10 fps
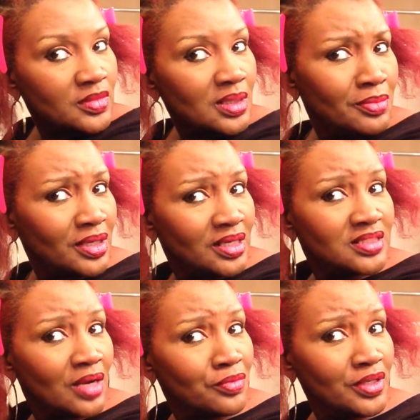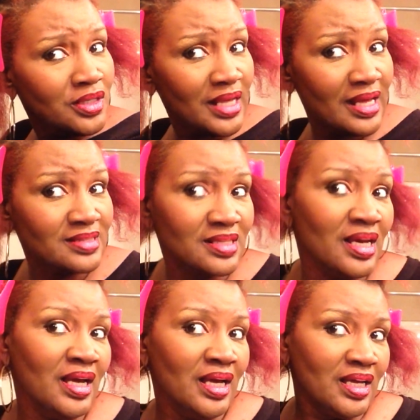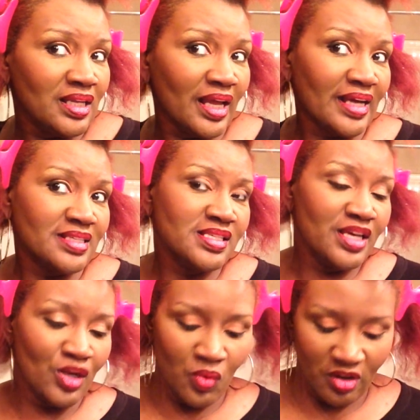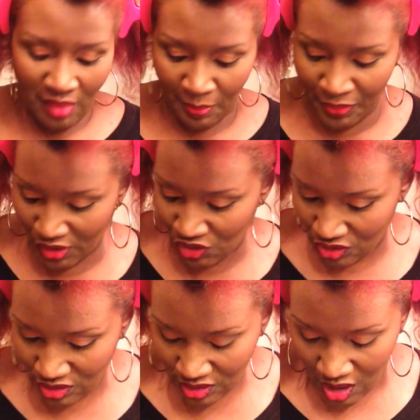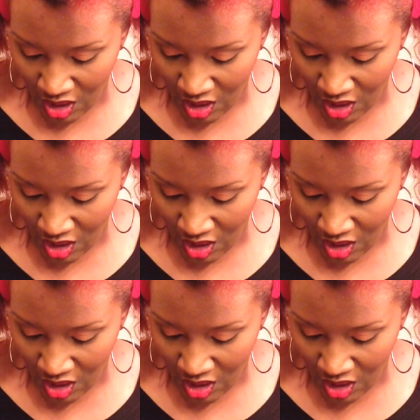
Because I realized, like I said on one of my pictures